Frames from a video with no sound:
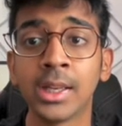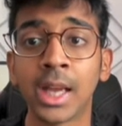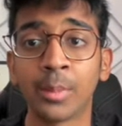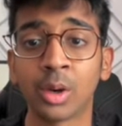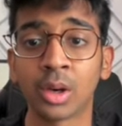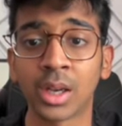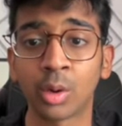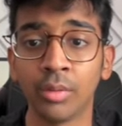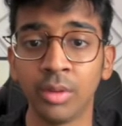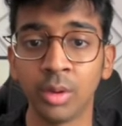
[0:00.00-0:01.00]
I'm looking
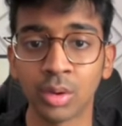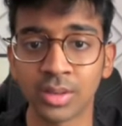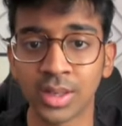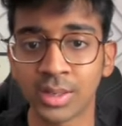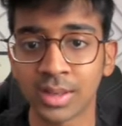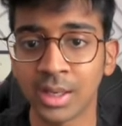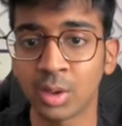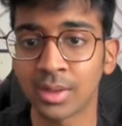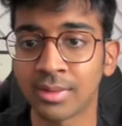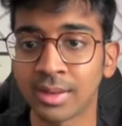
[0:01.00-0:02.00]
on view results and you
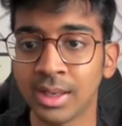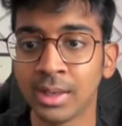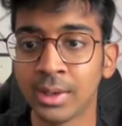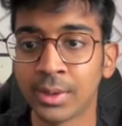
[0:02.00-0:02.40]
can see